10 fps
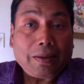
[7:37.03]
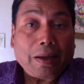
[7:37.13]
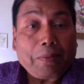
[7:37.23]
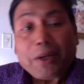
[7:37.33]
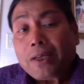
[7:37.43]

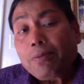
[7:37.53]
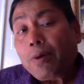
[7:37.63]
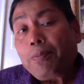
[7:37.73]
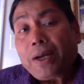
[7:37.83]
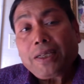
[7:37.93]
a victim
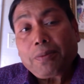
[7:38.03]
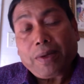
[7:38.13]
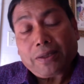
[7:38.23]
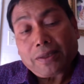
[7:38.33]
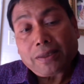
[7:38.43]
of
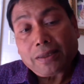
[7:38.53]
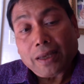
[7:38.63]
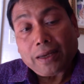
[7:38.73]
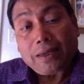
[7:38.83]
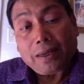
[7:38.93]
punishments.
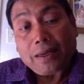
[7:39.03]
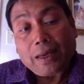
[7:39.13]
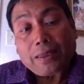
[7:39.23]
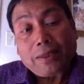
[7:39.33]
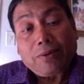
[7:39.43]
And
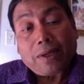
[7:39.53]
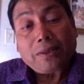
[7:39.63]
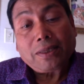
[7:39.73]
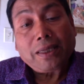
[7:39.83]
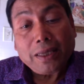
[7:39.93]
as you
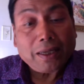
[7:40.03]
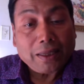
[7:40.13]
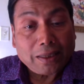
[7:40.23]
can see,